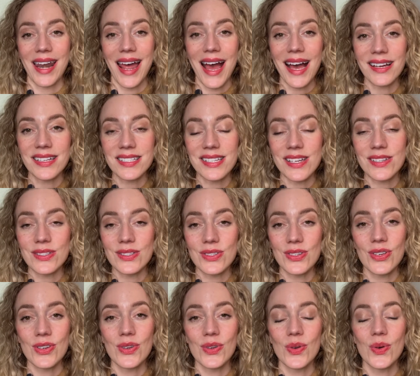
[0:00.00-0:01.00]
access
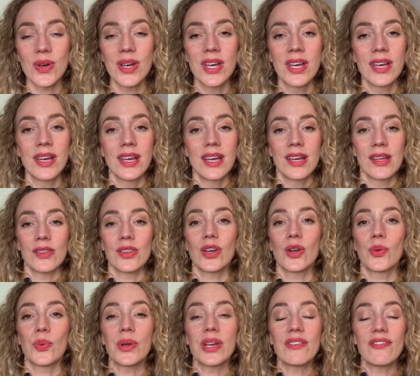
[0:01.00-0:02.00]
to, the
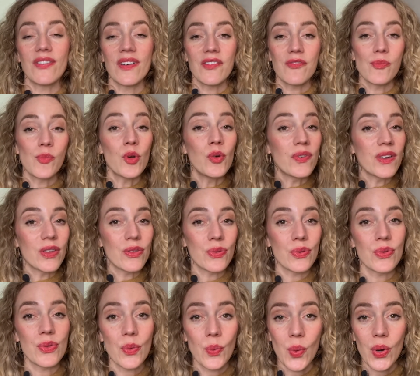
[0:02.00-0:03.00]
grief of moving
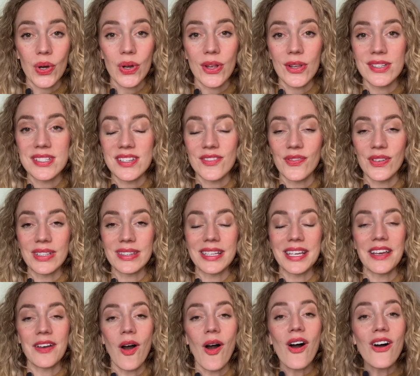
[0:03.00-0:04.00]
through the world
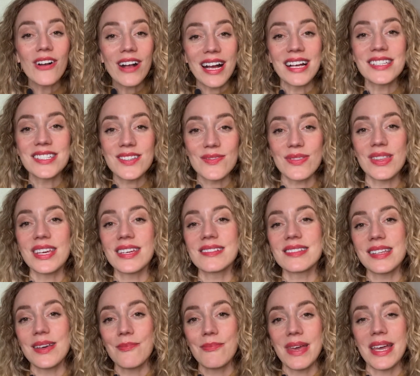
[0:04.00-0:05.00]
differently, all kinds of things
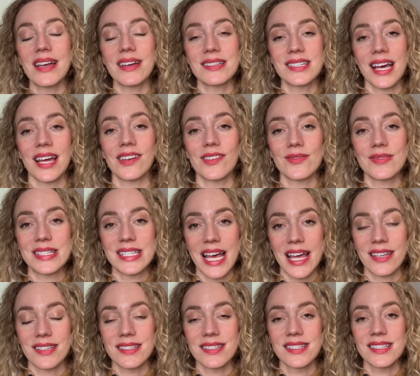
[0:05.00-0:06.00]
that make a ton of
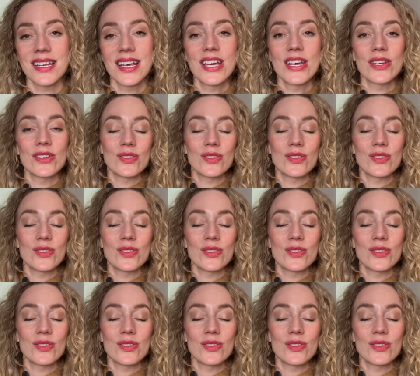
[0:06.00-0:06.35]
sense.